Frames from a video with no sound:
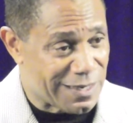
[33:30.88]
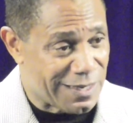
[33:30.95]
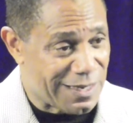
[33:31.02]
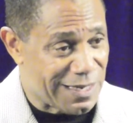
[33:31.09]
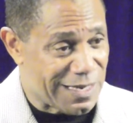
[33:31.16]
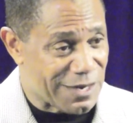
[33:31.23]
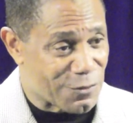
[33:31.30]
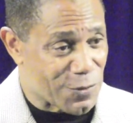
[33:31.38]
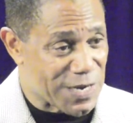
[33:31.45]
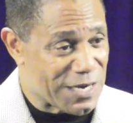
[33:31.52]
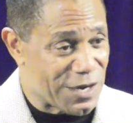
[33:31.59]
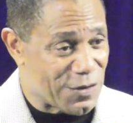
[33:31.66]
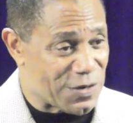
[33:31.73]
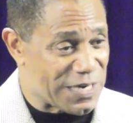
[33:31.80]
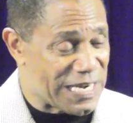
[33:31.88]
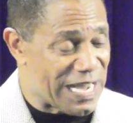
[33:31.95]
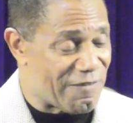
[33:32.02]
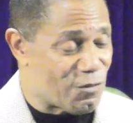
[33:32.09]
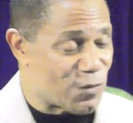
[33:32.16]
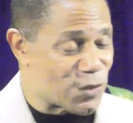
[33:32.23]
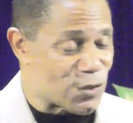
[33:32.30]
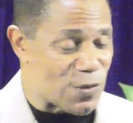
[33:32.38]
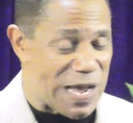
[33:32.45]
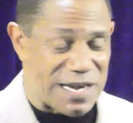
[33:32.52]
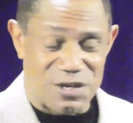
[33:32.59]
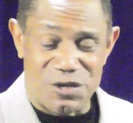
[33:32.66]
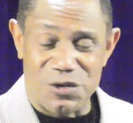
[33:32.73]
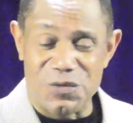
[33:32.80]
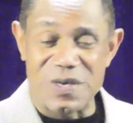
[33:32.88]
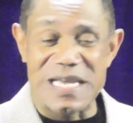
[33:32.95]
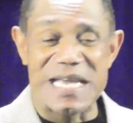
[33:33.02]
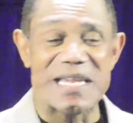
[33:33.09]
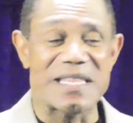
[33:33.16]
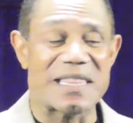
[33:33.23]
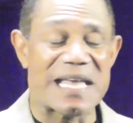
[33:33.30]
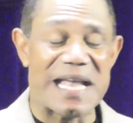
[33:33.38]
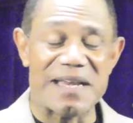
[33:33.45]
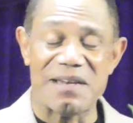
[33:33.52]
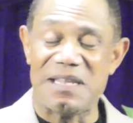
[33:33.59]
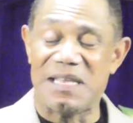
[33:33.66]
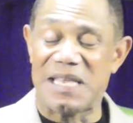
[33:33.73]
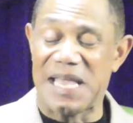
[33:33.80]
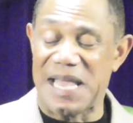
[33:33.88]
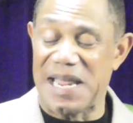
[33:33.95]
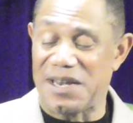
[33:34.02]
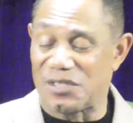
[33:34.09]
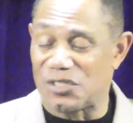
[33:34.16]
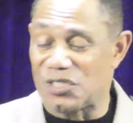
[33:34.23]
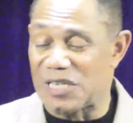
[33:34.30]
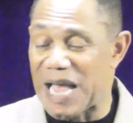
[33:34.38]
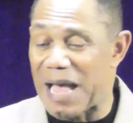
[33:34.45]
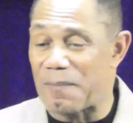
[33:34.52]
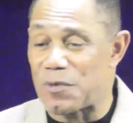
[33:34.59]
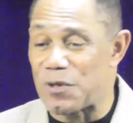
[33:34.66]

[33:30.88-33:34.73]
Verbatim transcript: And we know the devil will try to do anything that he can to stop